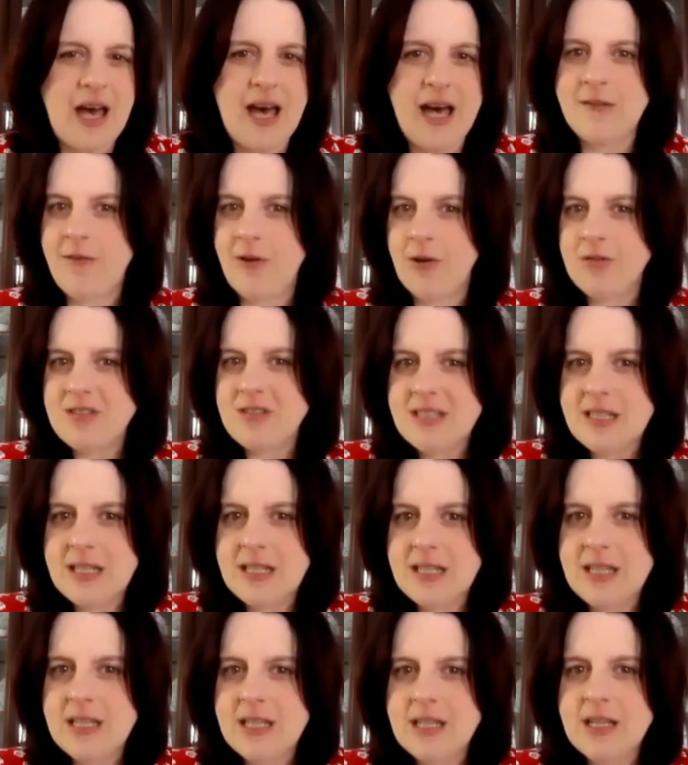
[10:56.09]

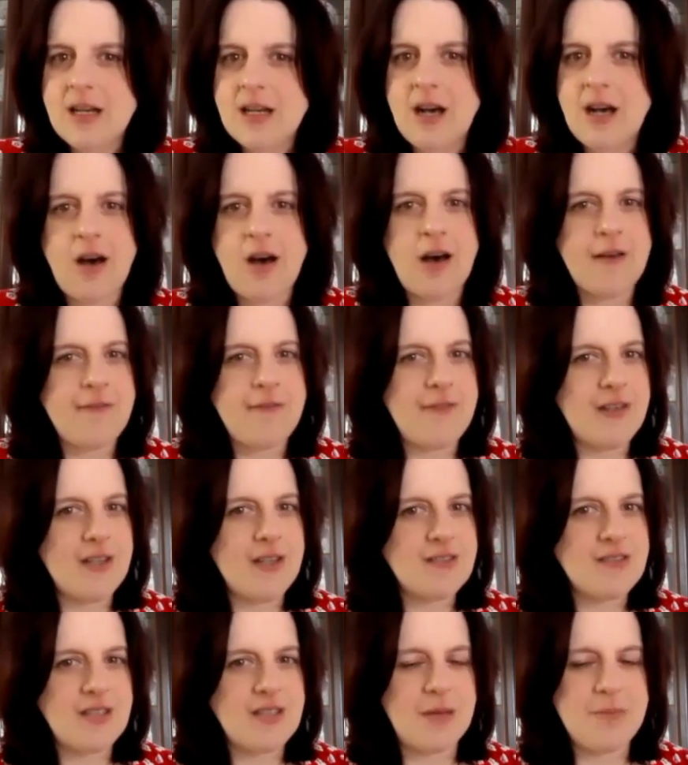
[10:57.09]
diversity
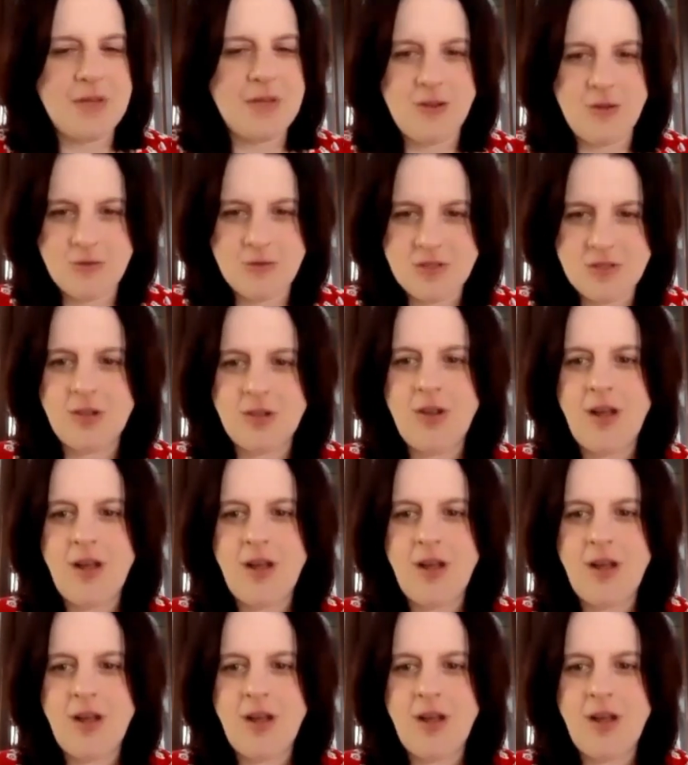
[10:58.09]
office i mean there's a